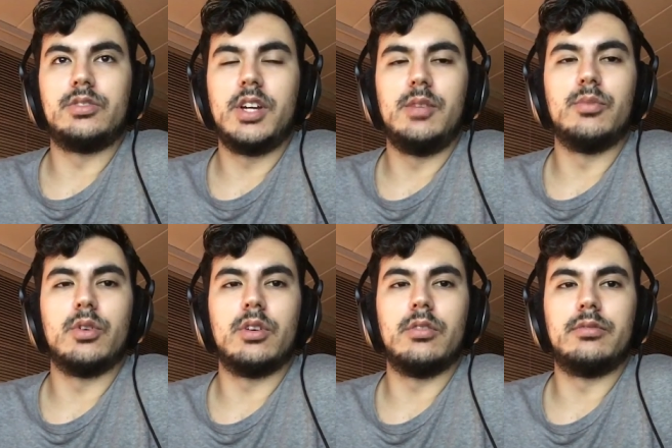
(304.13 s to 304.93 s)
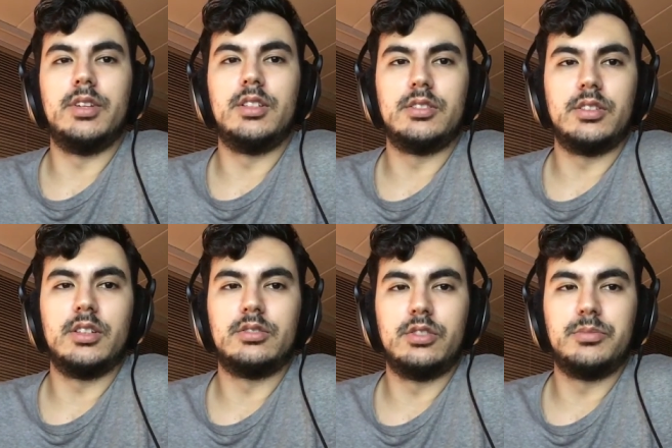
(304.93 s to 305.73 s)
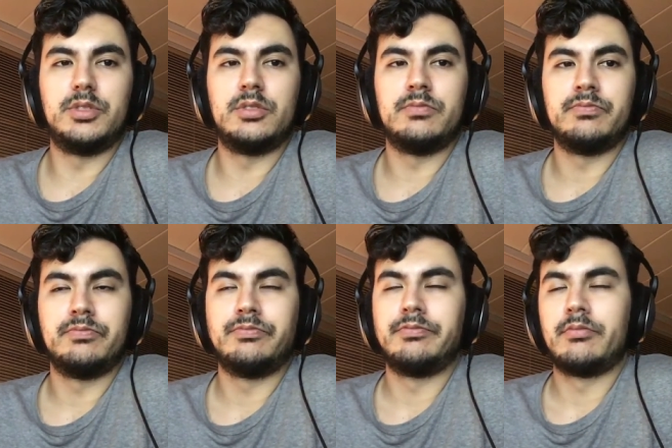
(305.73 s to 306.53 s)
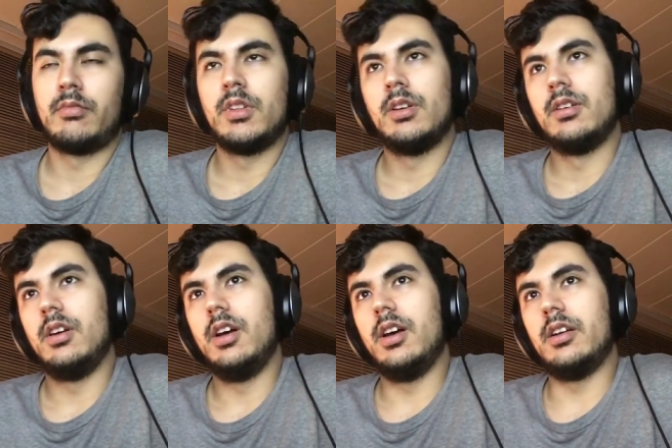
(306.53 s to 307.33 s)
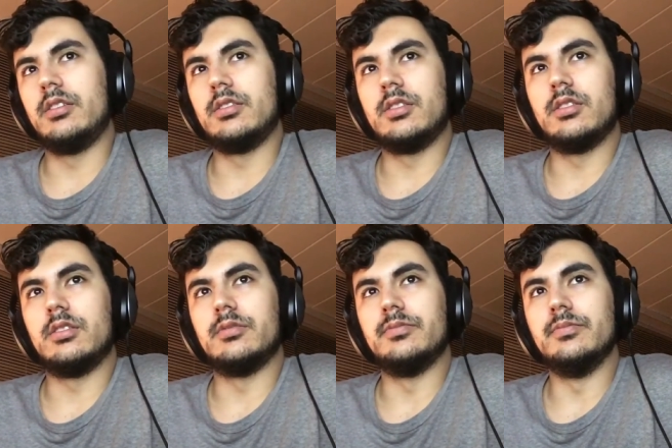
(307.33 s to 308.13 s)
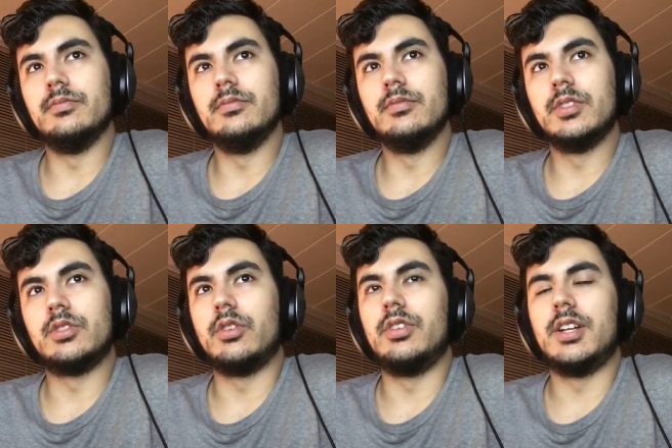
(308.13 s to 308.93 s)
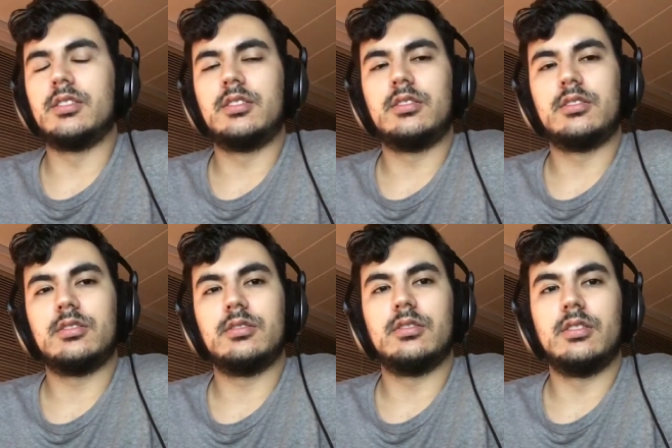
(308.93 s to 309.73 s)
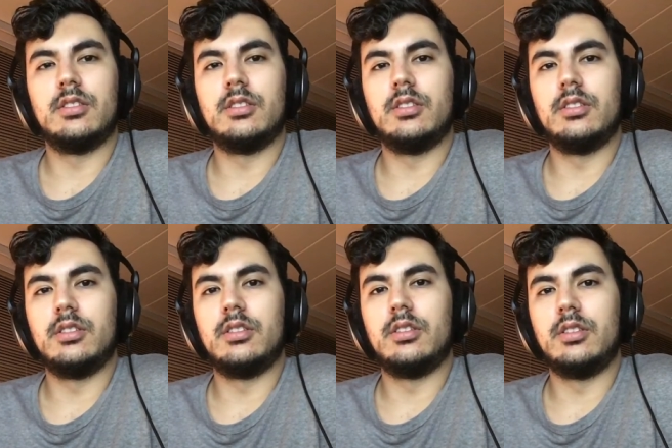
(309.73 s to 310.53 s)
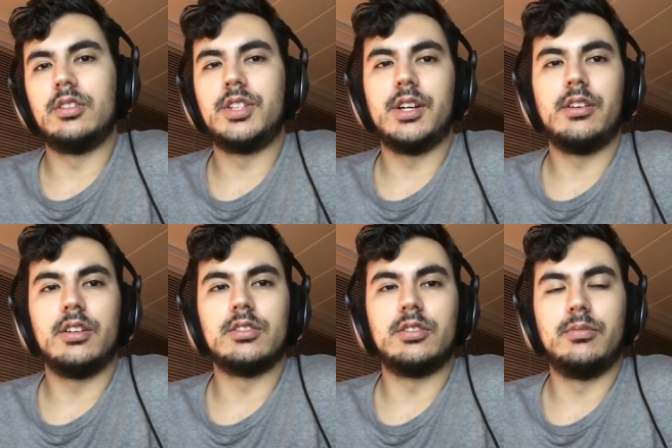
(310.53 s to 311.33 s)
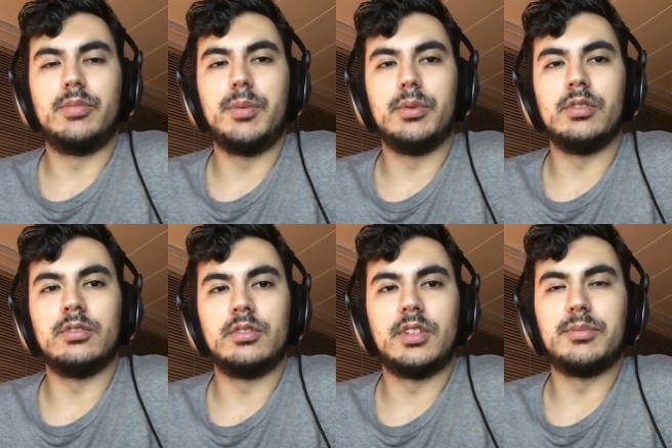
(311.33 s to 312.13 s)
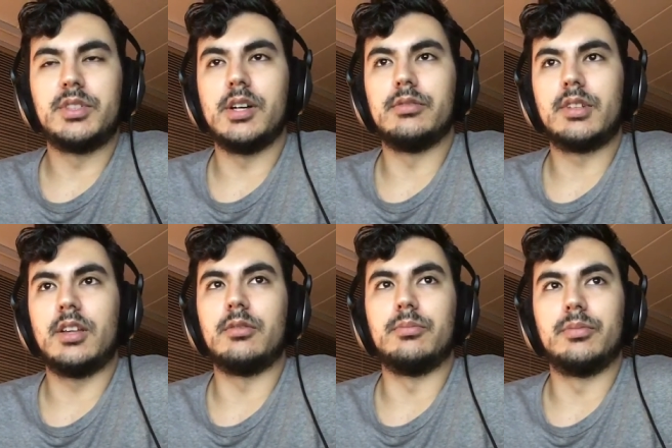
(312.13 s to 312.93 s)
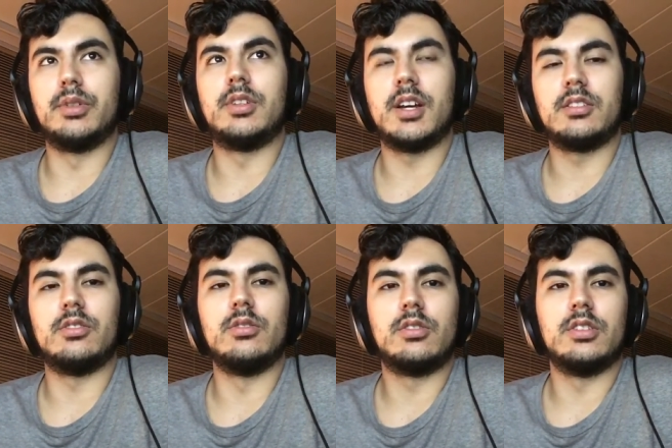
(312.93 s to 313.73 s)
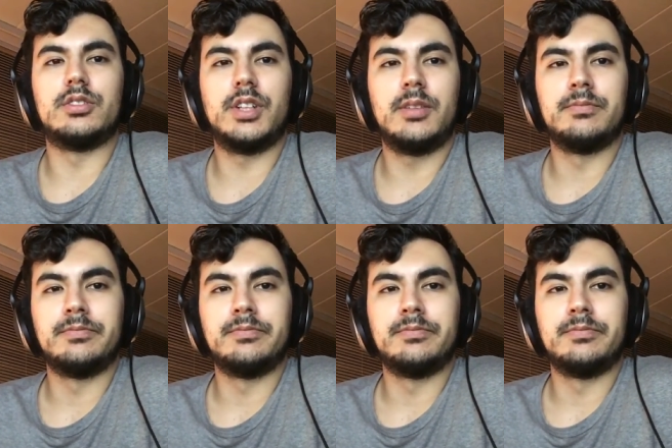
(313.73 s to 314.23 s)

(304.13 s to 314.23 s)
train more Free Syrian troops, and so that the Syrian people themselves can protect their own country.